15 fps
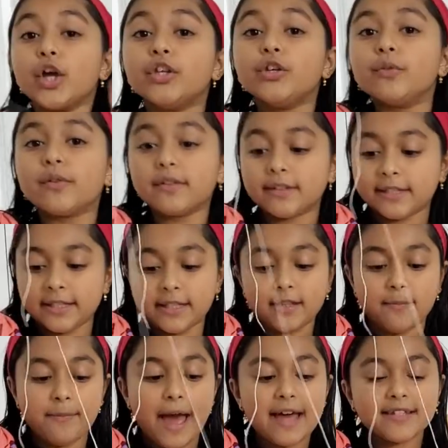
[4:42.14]
You see
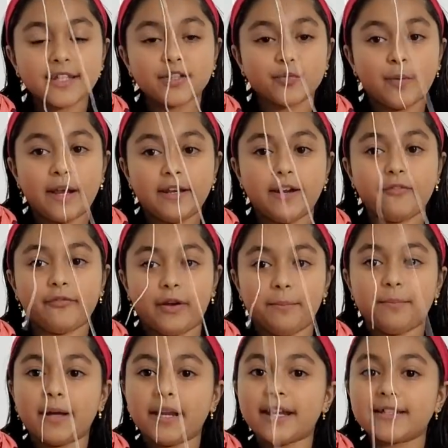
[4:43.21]
the mass is way
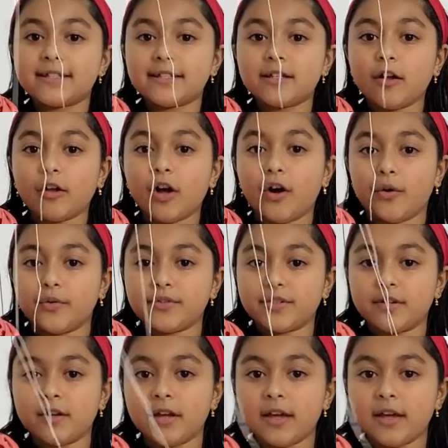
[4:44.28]
different, but it still goes.